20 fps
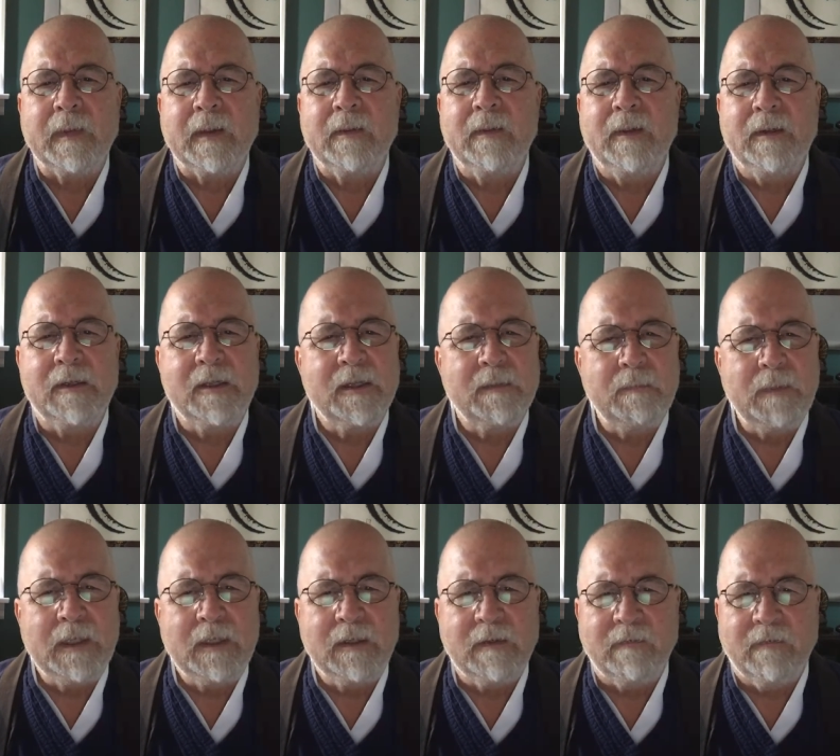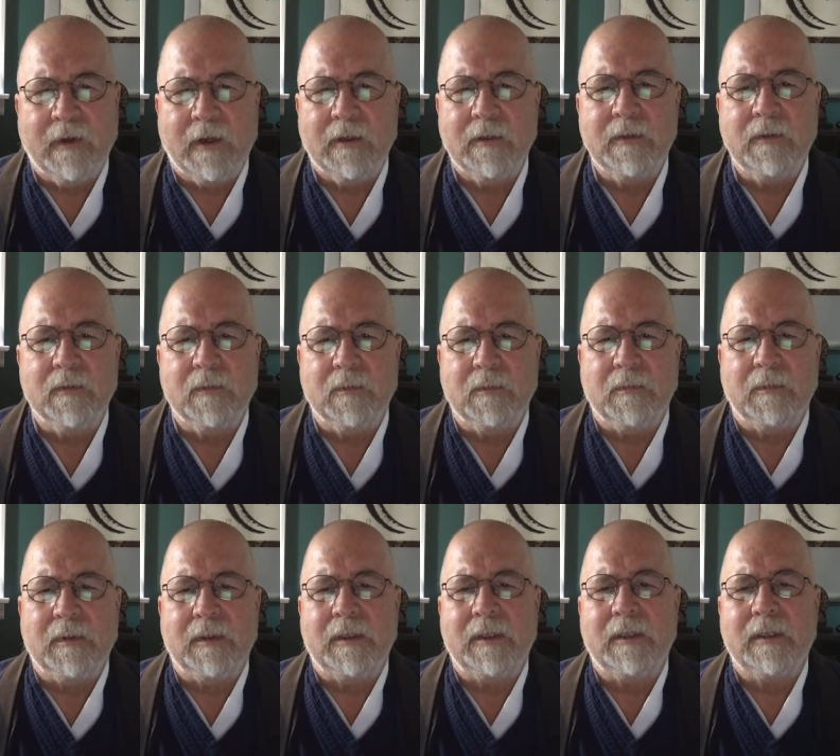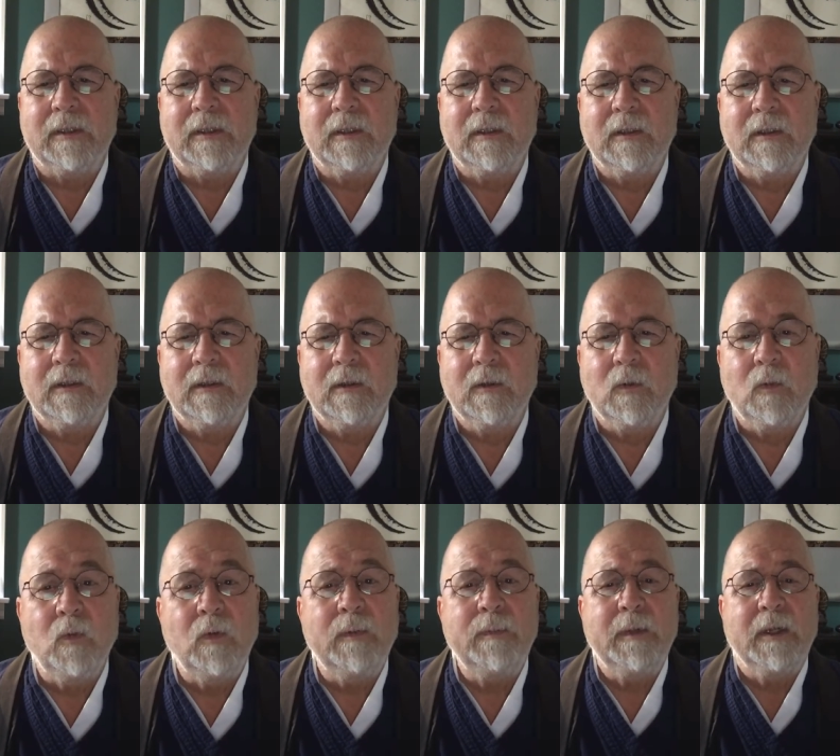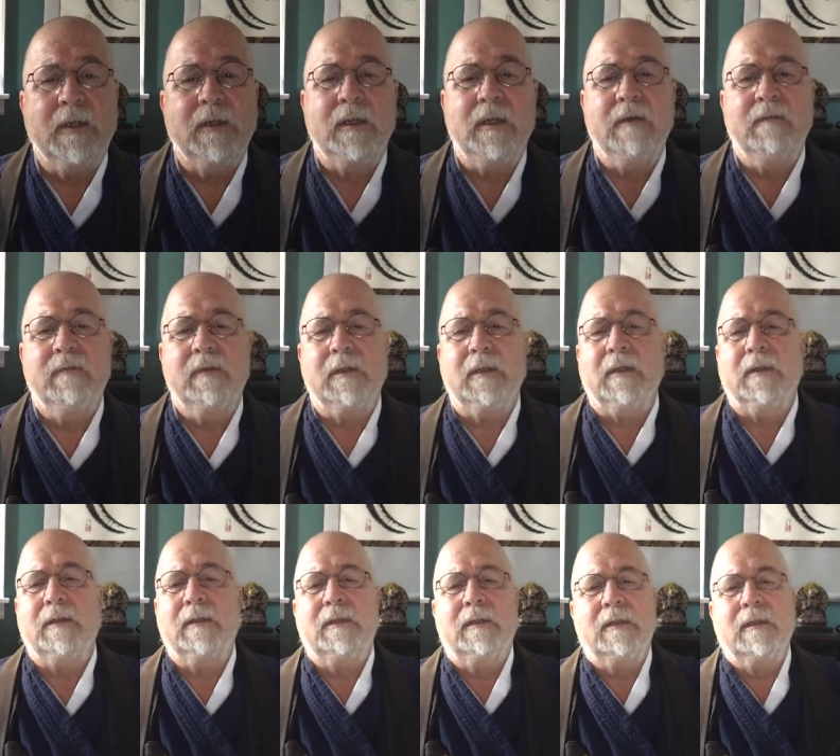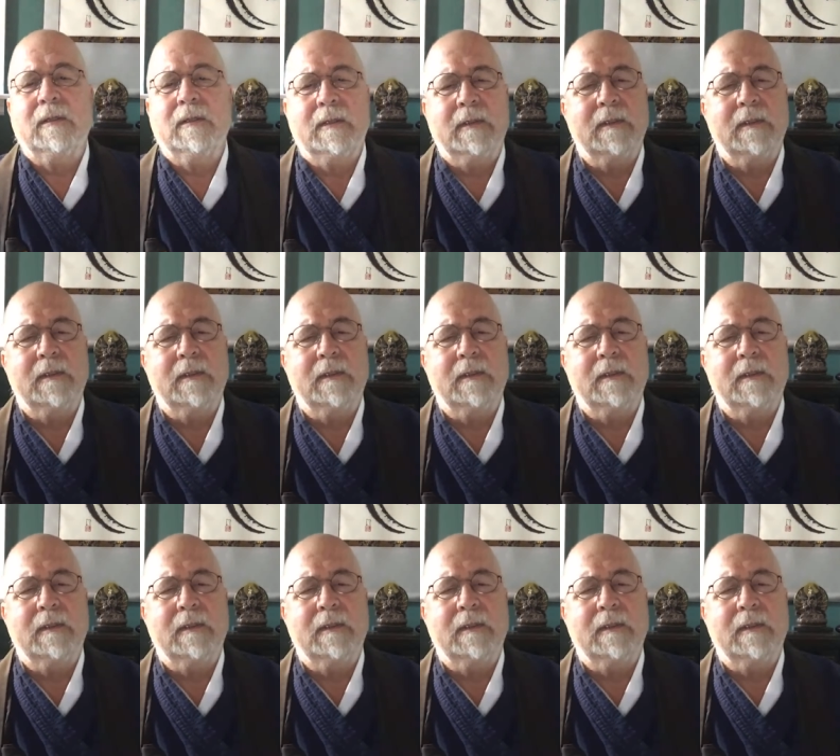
that speaks volumes, Wumen gives us.